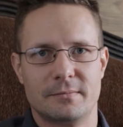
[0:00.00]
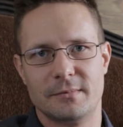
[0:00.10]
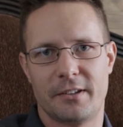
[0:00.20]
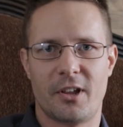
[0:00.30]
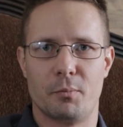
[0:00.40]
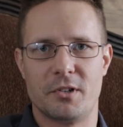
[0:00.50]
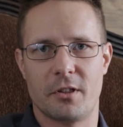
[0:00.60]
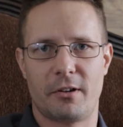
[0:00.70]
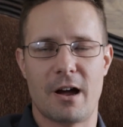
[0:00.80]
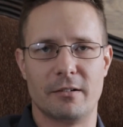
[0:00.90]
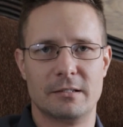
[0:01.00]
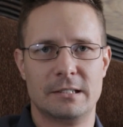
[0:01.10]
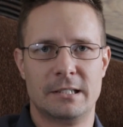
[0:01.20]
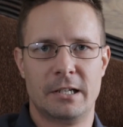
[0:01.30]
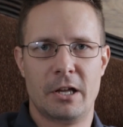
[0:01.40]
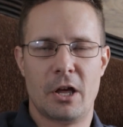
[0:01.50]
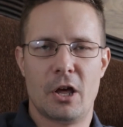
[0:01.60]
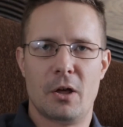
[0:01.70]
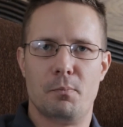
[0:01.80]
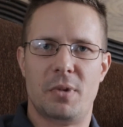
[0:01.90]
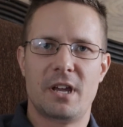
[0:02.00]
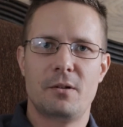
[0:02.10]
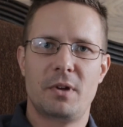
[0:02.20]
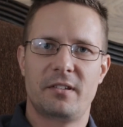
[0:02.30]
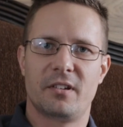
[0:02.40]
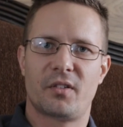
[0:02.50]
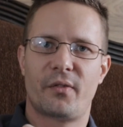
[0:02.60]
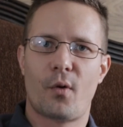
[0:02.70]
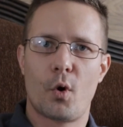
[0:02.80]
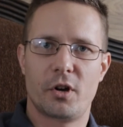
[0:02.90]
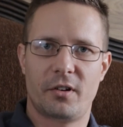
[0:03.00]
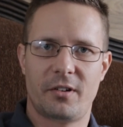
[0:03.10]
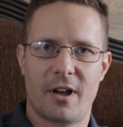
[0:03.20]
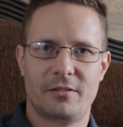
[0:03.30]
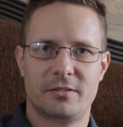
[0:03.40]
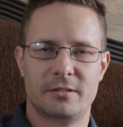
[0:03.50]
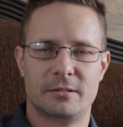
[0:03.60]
let's help each other out. Be in business for yourself,